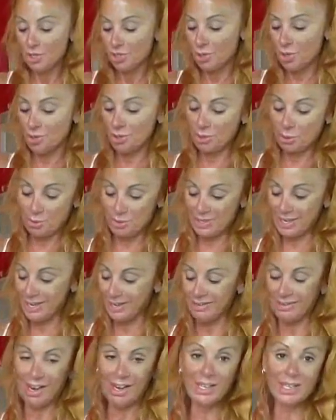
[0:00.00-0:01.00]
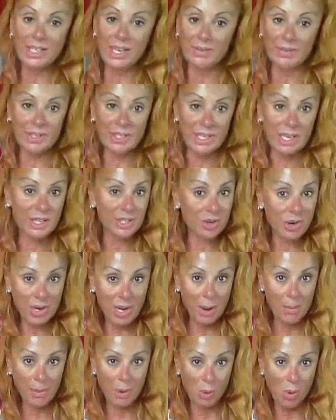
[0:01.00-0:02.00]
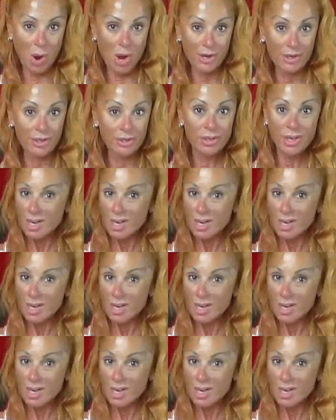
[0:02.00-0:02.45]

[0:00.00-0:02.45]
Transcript: So this was like 97 cents. So I got more water.